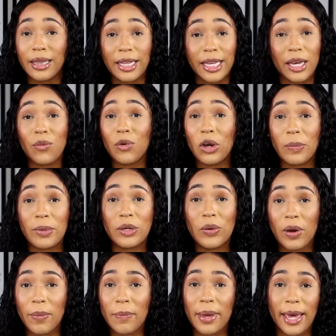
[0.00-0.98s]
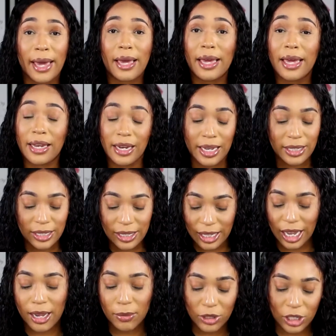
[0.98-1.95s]
it will be going back in that
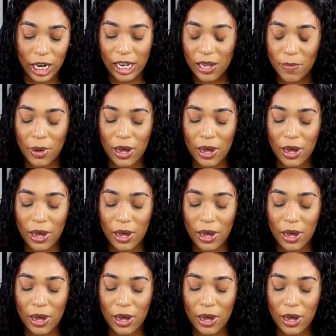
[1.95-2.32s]
same giant